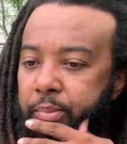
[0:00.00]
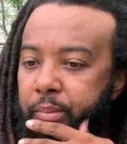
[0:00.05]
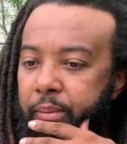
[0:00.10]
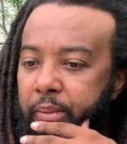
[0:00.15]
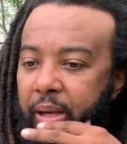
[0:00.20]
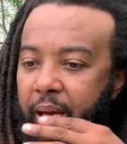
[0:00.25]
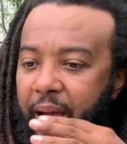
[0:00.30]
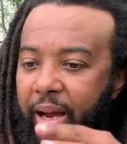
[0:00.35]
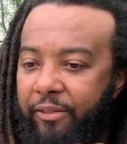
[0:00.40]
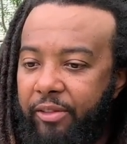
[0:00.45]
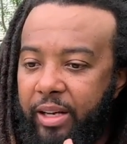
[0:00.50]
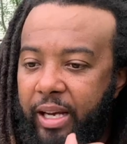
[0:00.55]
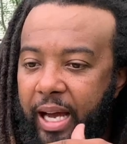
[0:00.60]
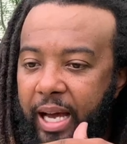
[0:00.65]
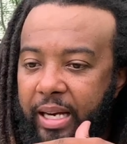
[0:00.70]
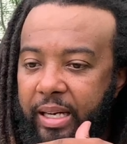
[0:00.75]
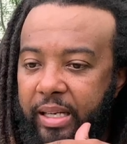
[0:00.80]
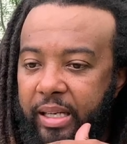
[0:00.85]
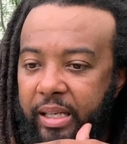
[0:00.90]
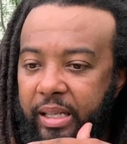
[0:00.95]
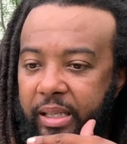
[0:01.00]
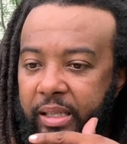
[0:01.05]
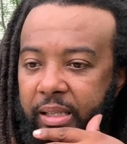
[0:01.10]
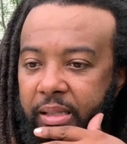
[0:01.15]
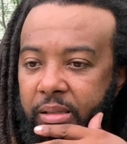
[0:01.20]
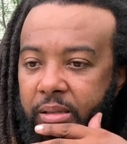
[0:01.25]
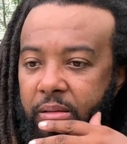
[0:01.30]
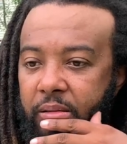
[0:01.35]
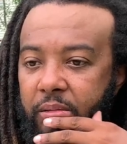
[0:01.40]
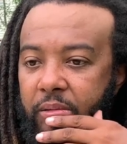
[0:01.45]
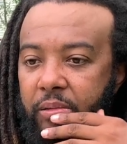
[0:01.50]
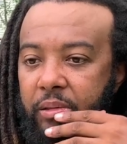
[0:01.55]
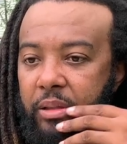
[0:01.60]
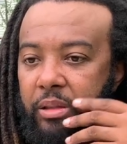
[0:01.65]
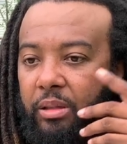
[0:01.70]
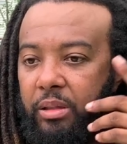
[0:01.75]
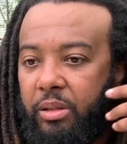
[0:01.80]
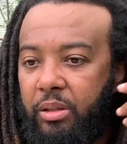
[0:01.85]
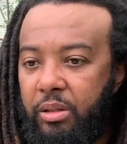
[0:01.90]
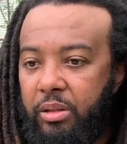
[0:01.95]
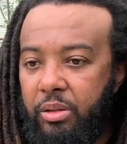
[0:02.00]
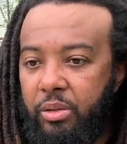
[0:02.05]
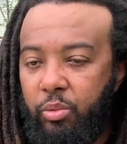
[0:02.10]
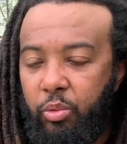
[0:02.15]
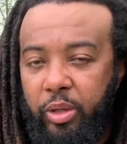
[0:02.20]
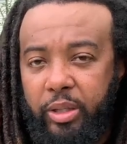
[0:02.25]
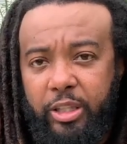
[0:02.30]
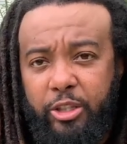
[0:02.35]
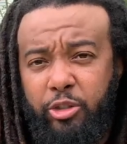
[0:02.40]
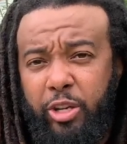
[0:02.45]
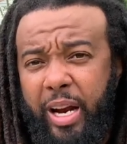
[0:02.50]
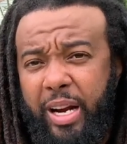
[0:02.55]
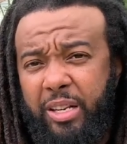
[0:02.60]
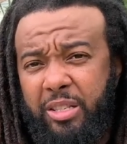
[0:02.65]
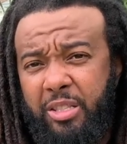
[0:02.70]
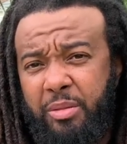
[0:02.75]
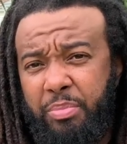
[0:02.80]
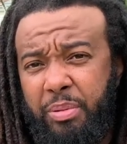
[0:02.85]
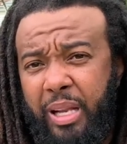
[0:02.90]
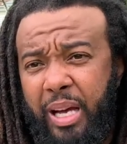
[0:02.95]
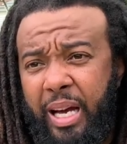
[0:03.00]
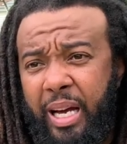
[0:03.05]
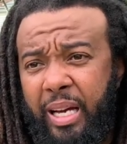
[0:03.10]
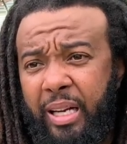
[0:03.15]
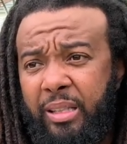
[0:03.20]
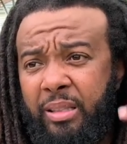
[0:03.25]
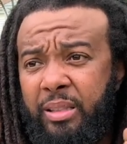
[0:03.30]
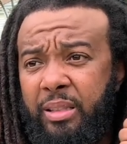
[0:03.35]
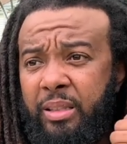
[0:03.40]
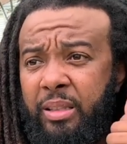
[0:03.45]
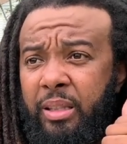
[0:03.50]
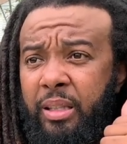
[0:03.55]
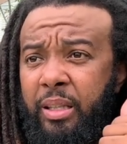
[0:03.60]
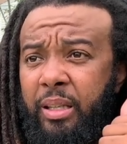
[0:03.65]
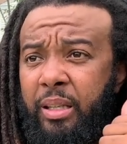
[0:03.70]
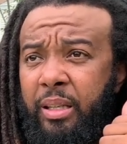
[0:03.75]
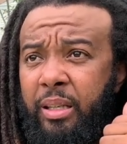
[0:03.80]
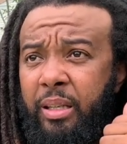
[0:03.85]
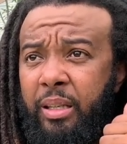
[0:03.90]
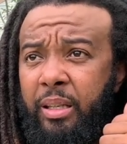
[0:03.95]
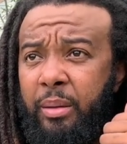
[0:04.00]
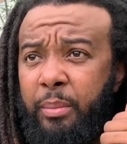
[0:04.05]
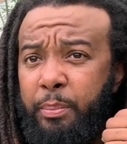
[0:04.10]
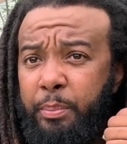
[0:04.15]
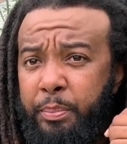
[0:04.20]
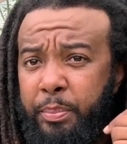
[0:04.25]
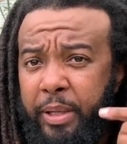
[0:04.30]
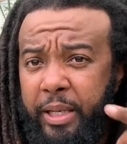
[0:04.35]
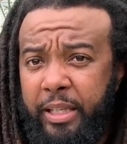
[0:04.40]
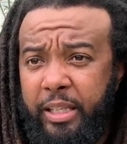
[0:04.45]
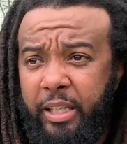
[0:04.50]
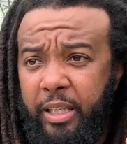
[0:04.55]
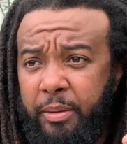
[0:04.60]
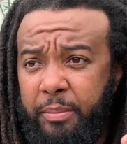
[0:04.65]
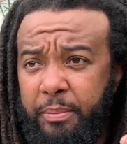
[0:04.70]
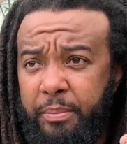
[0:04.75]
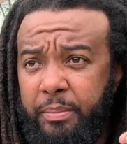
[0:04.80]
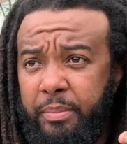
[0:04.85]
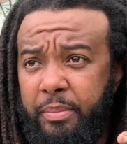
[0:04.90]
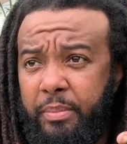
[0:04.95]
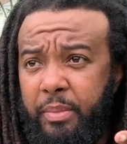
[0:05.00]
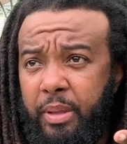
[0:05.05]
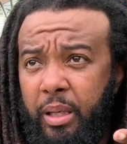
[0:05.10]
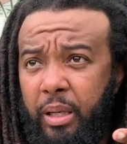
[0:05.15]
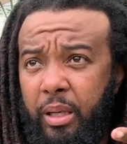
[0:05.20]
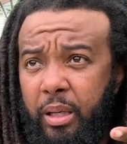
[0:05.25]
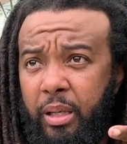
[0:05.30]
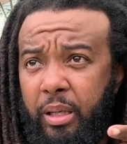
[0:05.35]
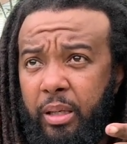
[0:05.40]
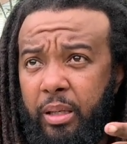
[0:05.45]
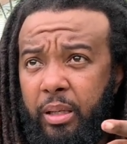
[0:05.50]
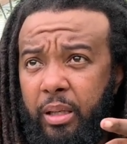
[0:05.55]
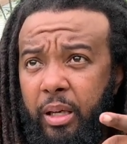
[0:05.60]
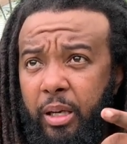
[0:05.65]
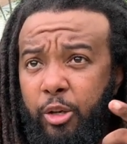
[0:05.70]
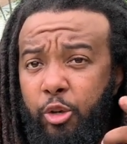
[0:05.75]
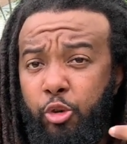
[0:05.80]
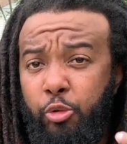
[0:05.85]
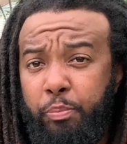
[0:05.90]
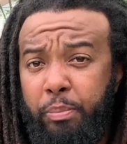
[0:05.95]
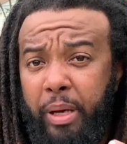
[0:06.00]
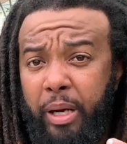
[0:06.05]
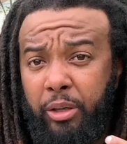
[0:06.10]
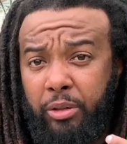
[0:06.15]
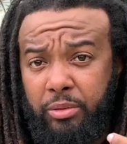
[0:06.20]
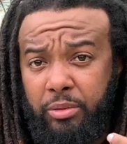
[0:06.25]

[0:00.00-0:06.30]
after I got done, went to Tractor Supply, picked up a new belt,